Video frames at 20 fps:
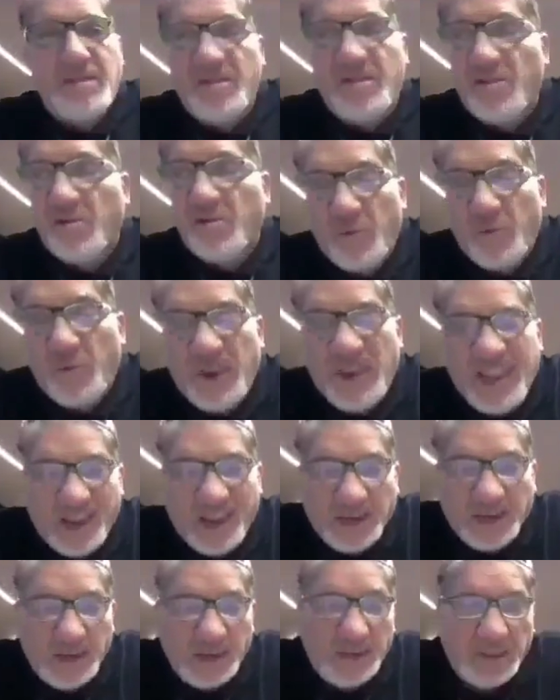means
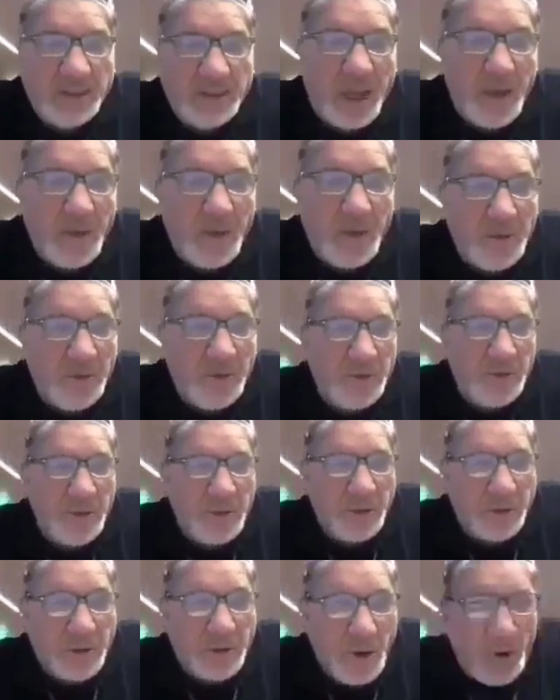
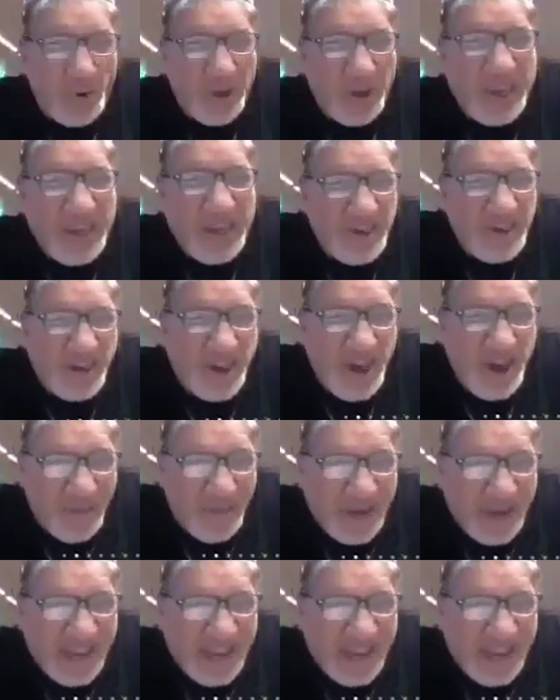300,000 euro is